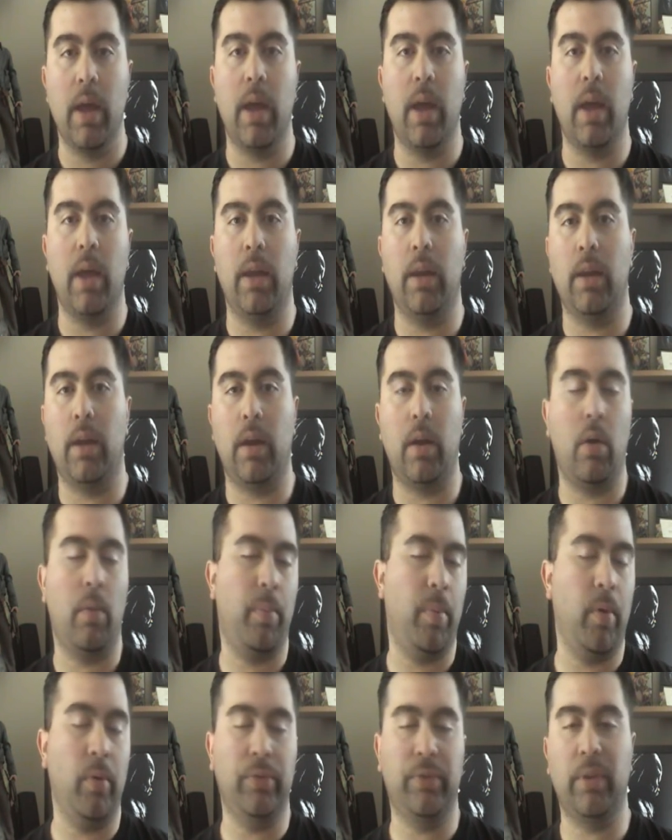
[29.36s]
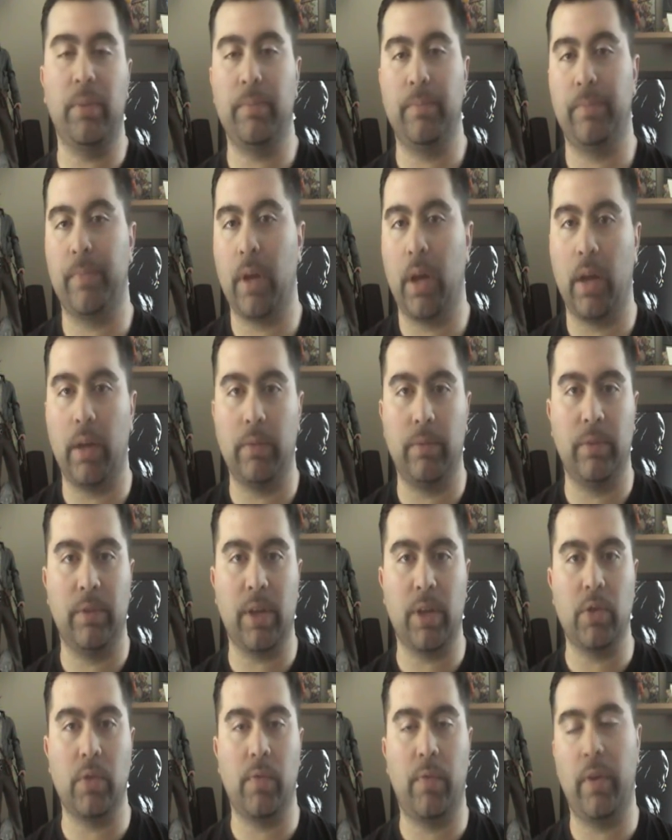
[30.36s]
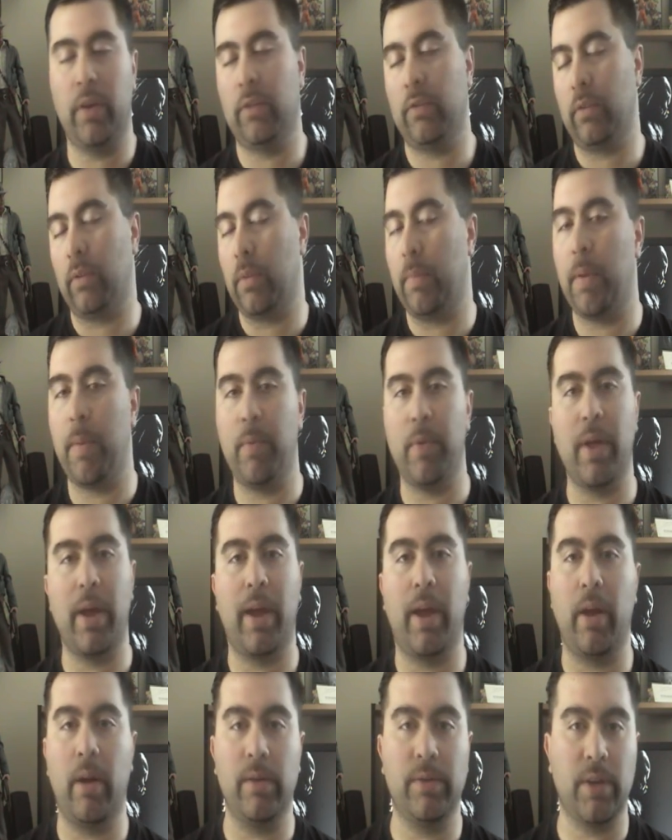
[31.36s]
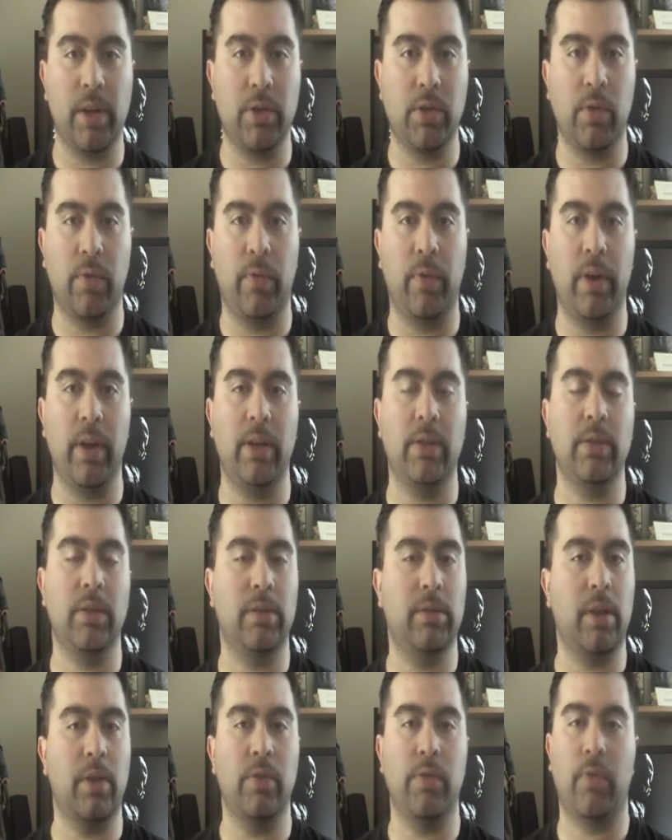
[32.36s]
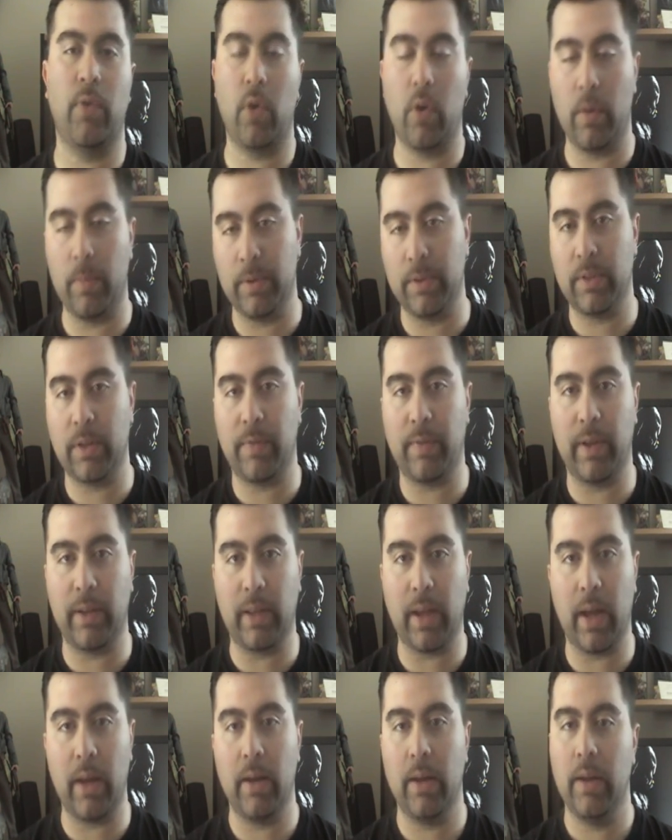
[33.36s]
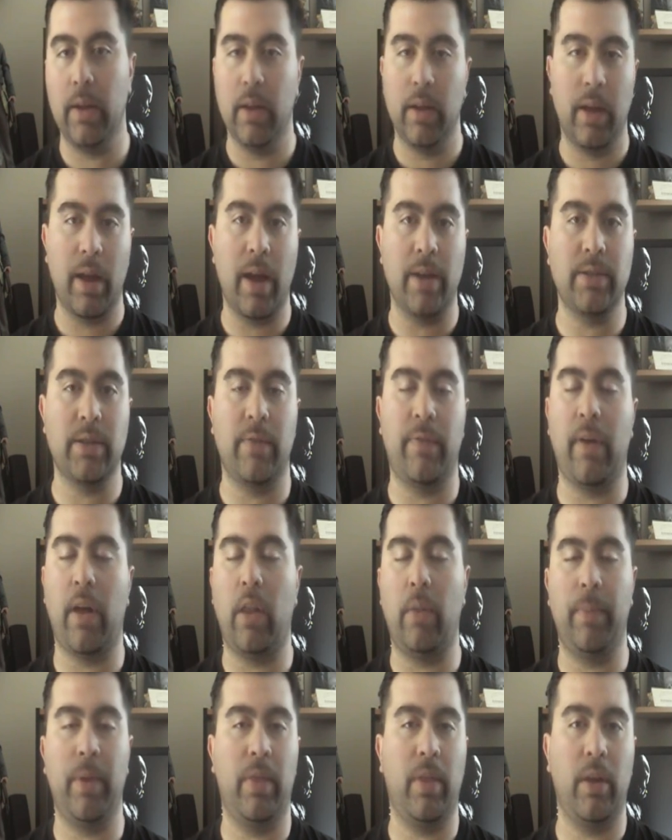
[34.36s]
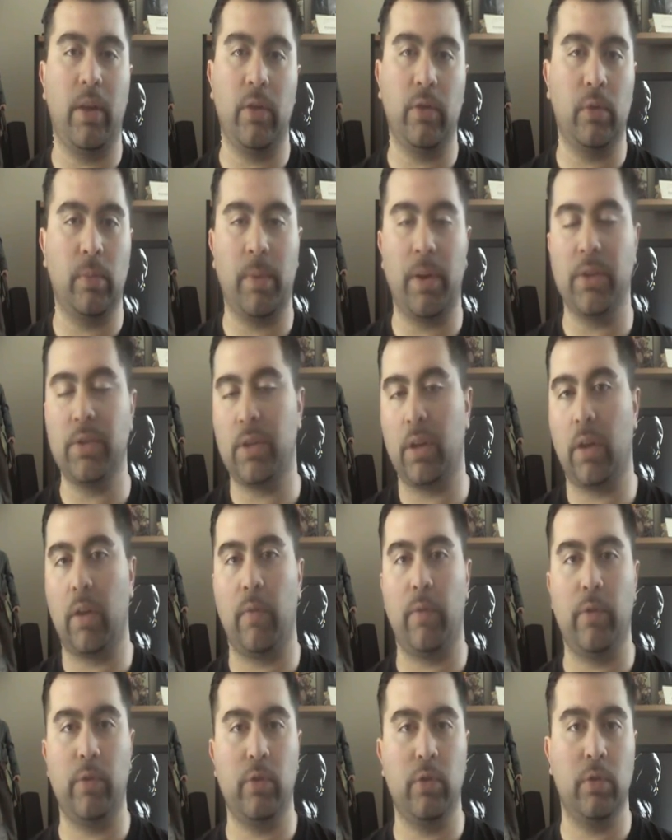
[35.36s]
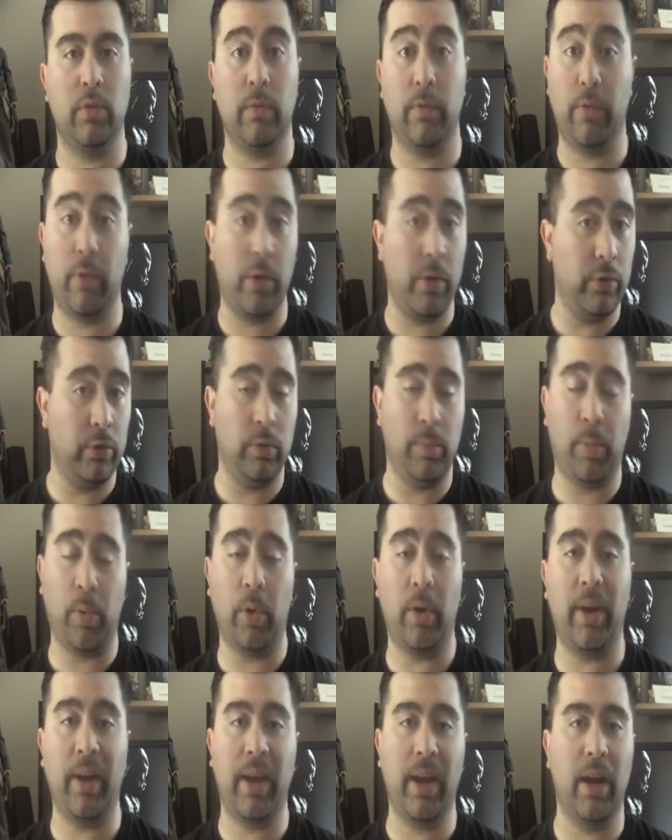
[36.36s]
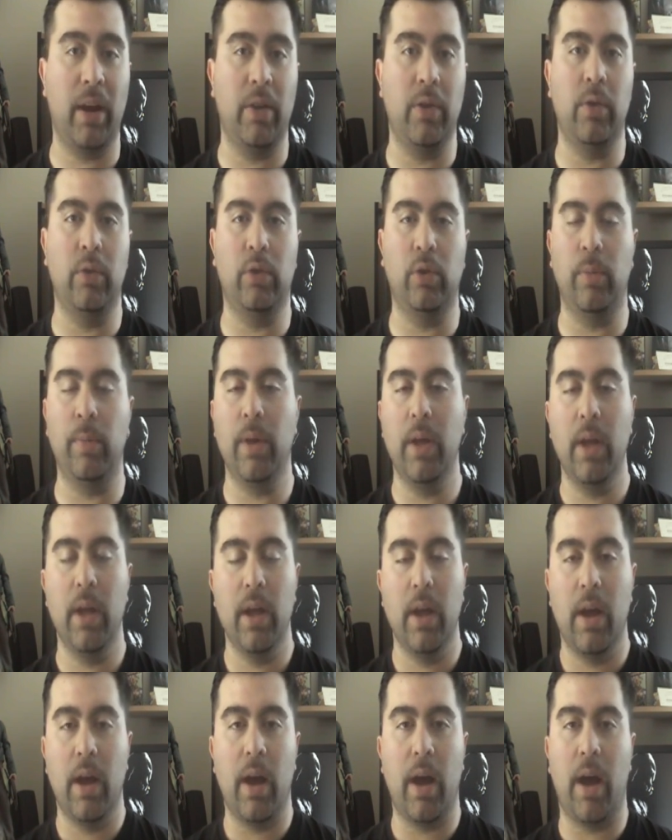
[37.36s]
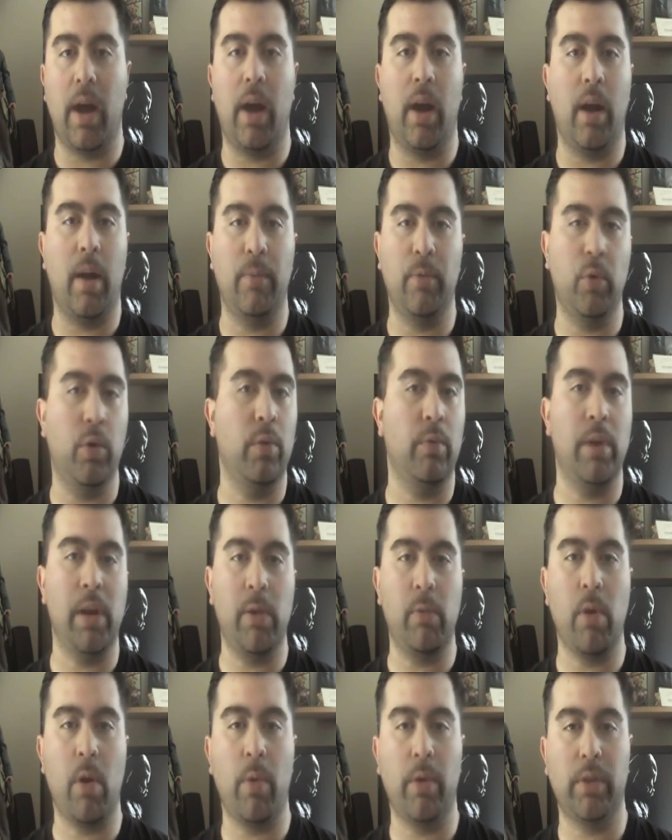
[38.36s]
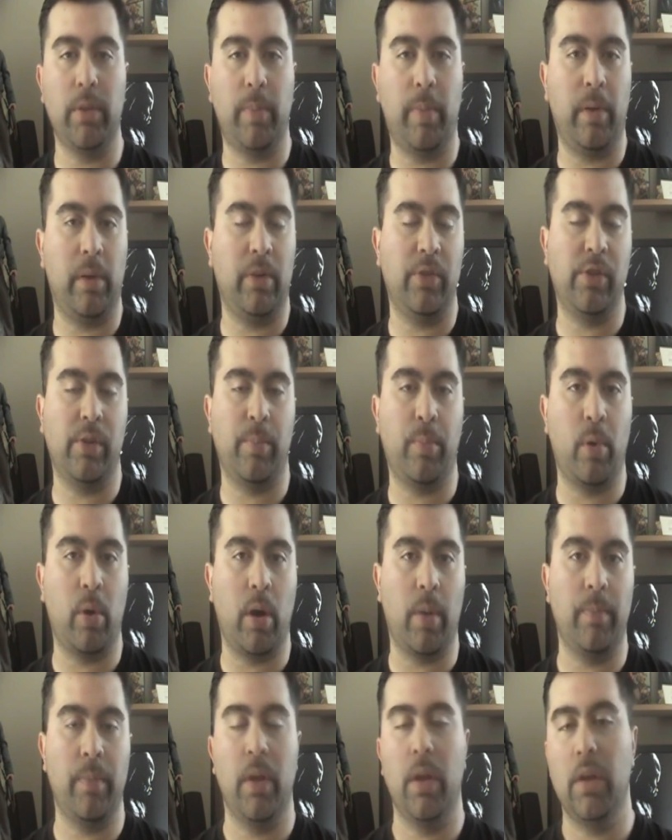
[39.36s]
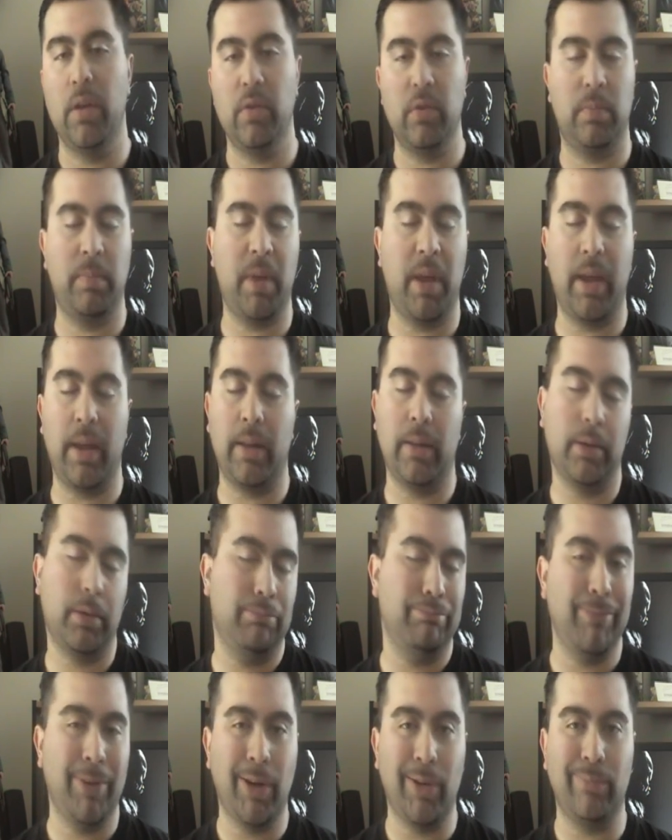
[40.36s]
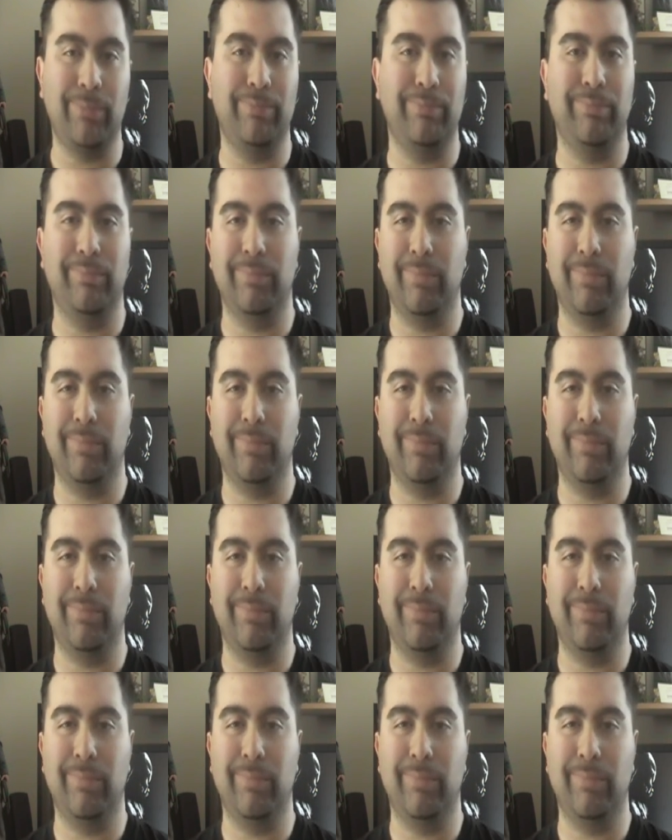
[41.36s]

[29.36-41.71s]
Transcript: and uh, I'll post them on Site Freaks for the people that care at Site Freaks, the Touch Forum, and stuff like that. Guys that follow me, thank you so much. Thank you for, for your support again on YouTube. Uh, I'm doing really well with the partnership program. Just making a little, you know,